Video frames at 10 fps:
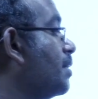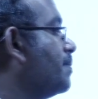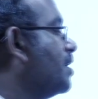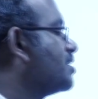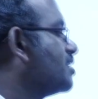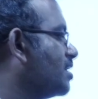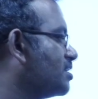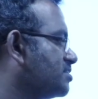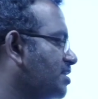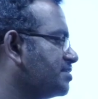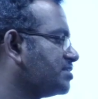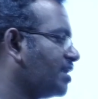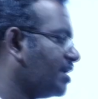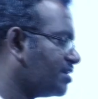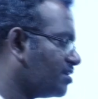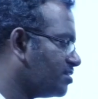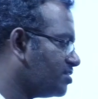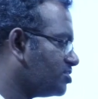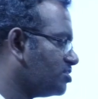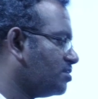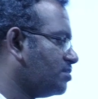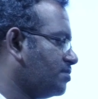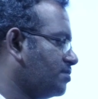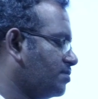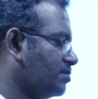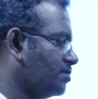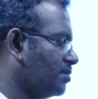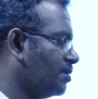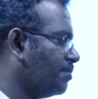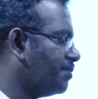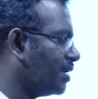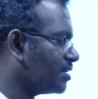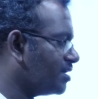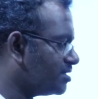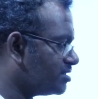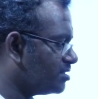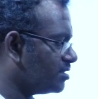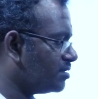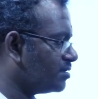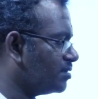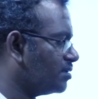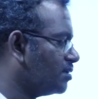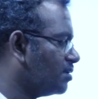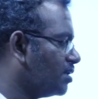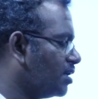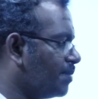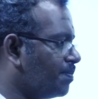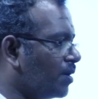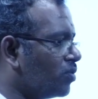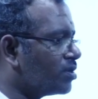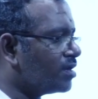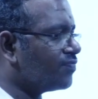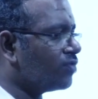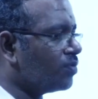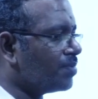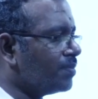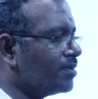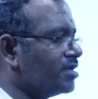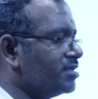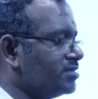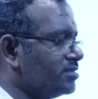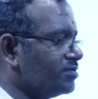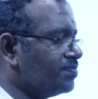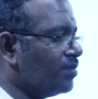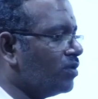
particle size characterization, bulk density, powder flow properties